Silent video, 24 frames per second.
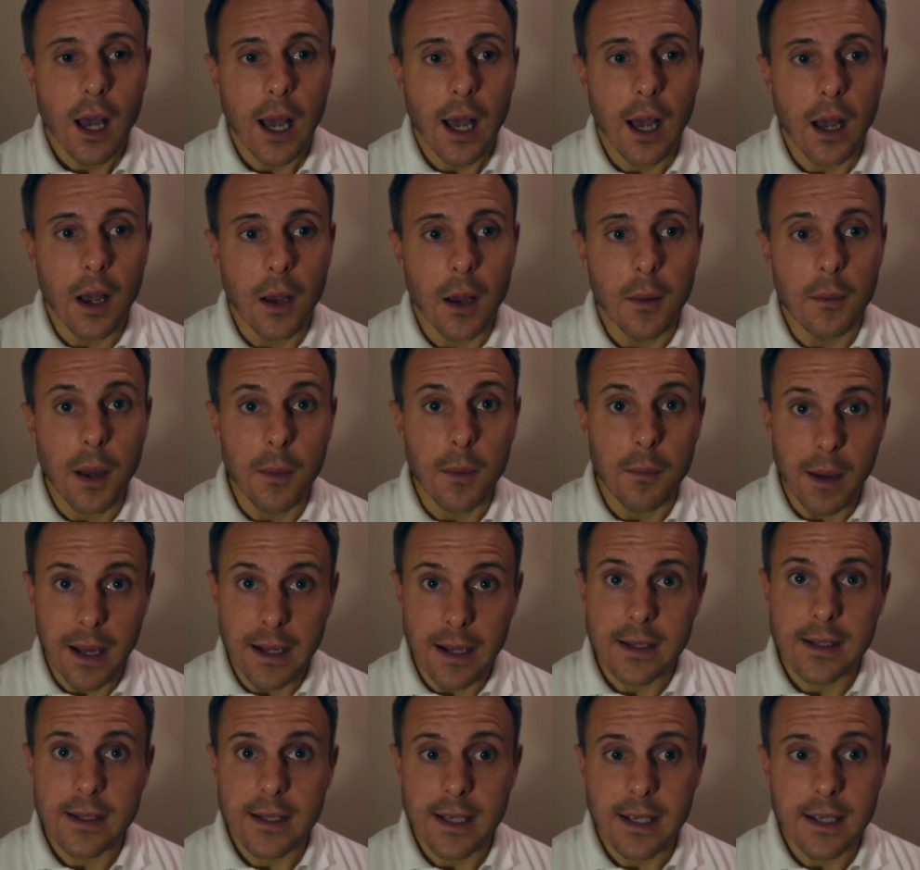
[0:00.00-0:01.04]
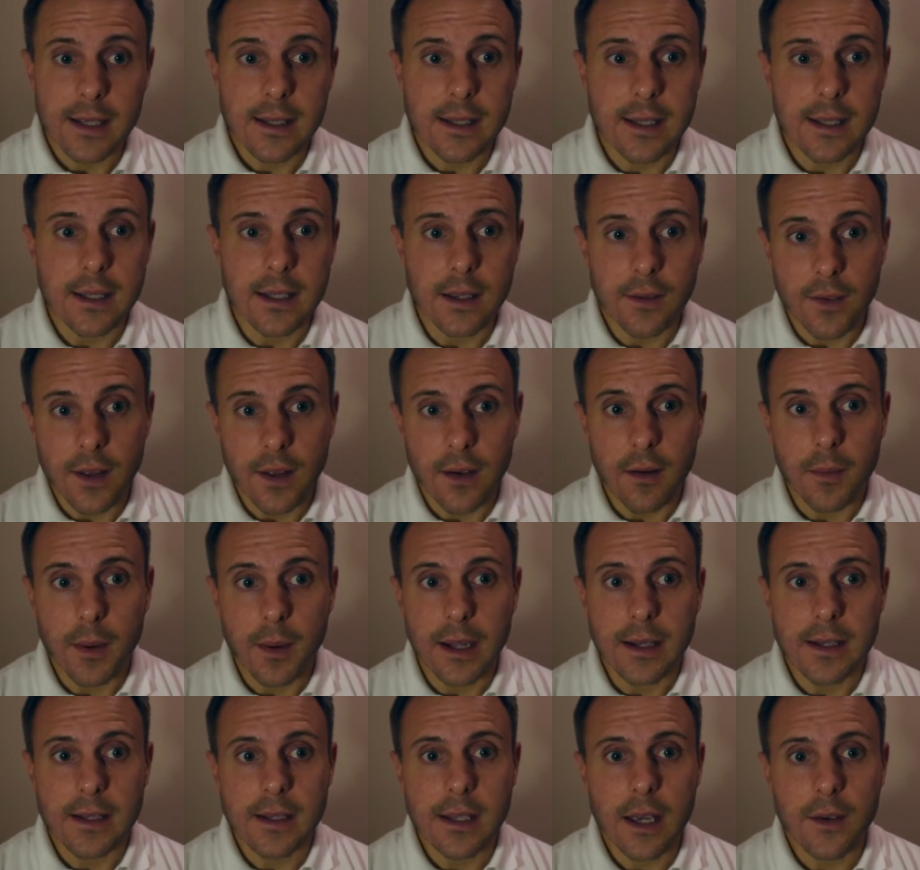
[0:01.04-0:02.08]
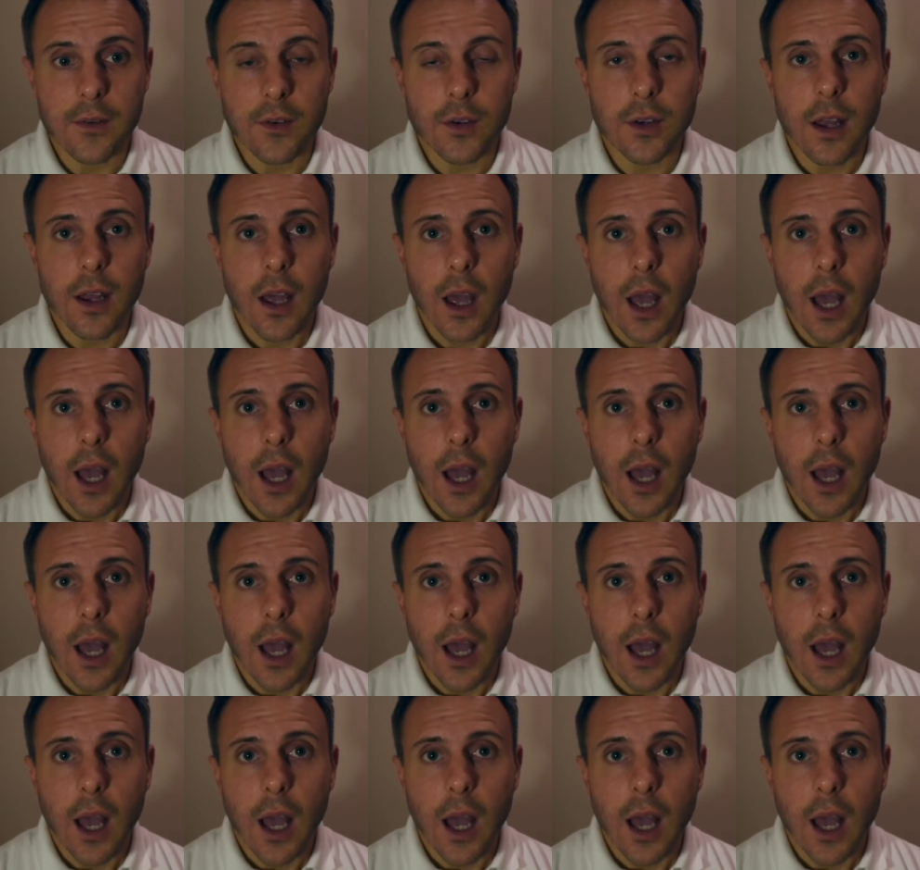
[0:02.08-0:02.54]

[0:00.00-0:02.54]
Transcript: and band 6s if they're a band 7,